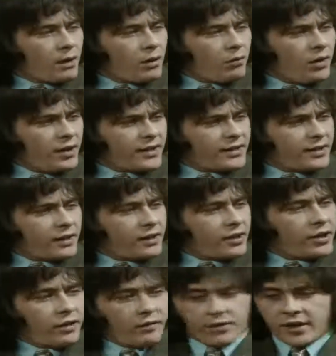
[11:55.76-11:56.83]
Well, you
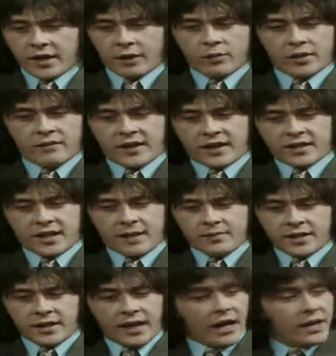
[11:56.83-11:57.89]
don't think I would have
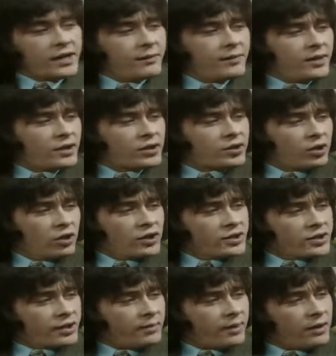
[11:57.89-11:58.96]
accepted it had there been a choice,
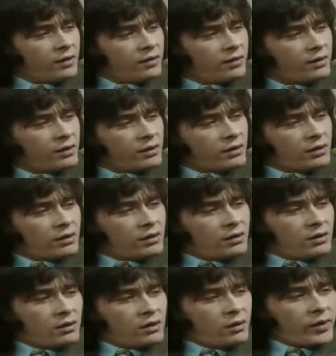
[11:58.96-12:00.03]
do you, Beryl?
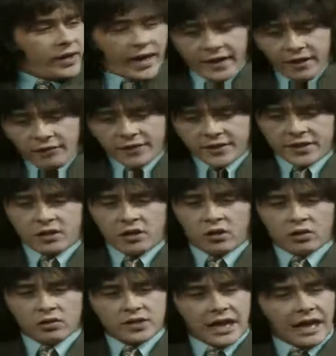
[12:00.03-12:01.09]
When head office
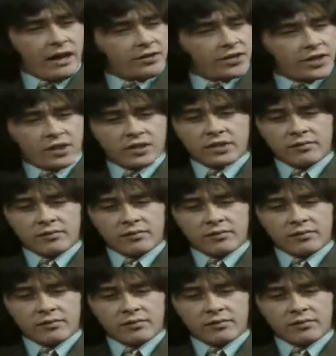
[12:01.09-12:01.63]
calls, ours is not to